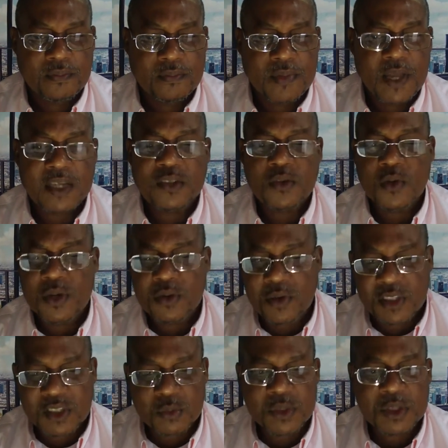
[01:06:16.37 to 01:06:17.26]
That's the only
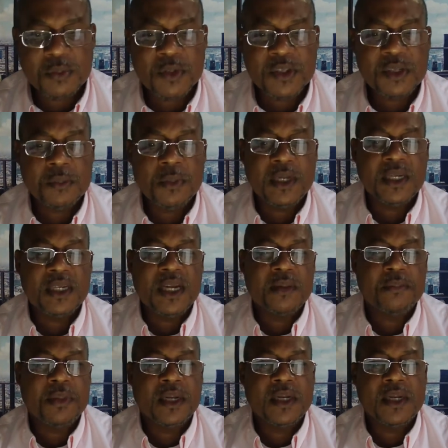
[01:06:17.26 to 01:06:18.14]
reason we're supposed to meet in
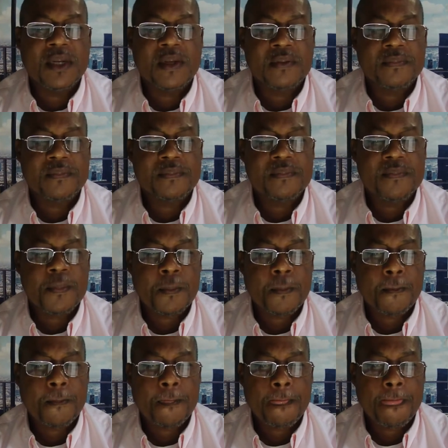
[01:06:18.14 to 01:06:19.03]
that building.
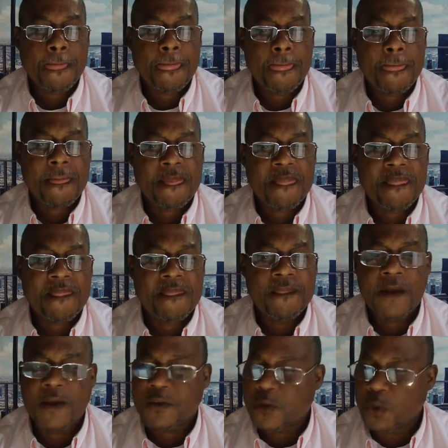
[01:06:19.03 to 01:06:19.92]

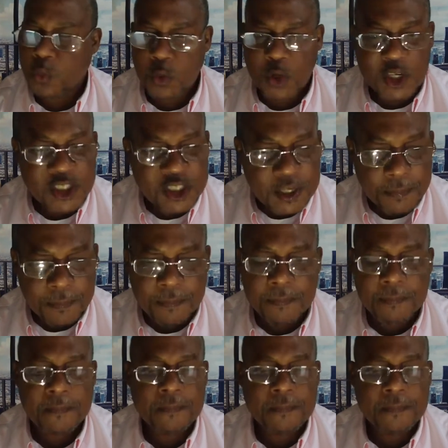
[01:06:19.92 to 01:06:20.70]
Not to worship,